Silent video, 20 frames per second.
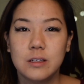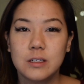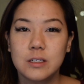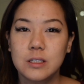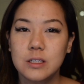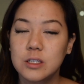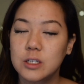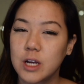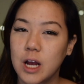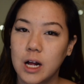There's
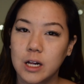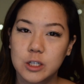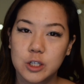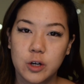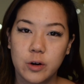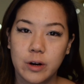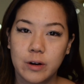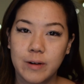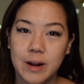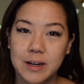this challenge
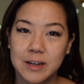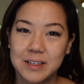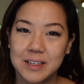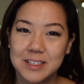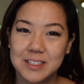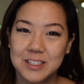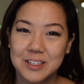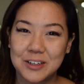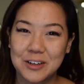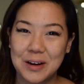going around on
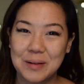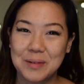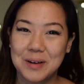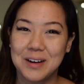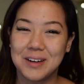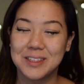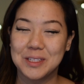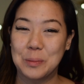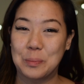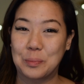Instagram
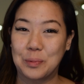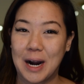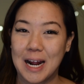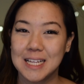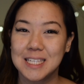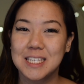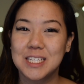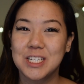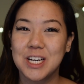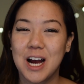called the
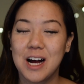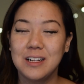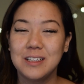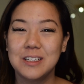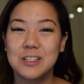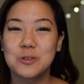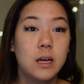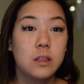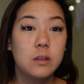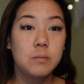Bratz
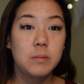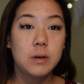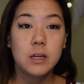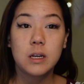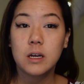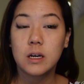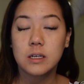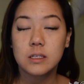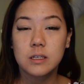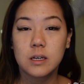challenge, and the
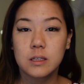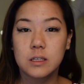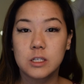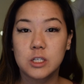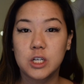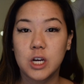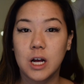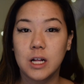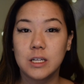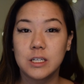minute I saw this
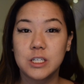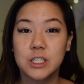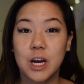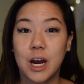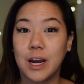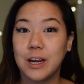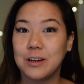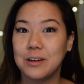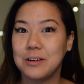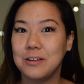challenge
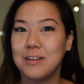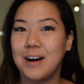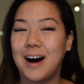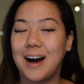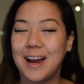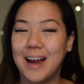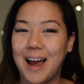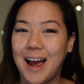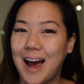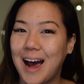I knew
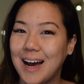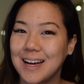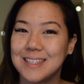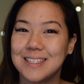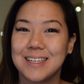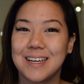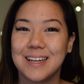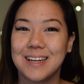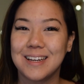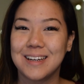I had to
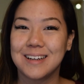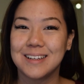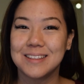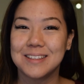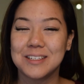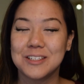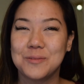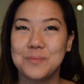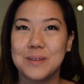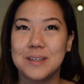get in on
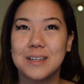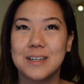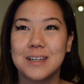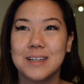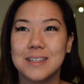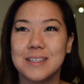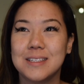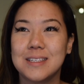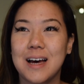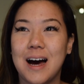this
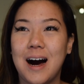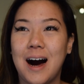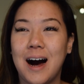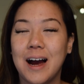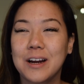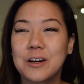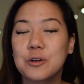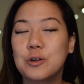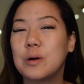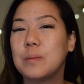because
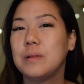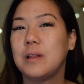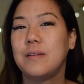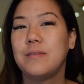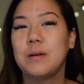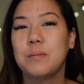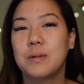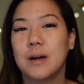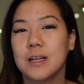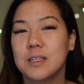I grew up
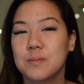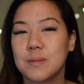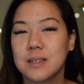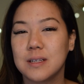loving Bratz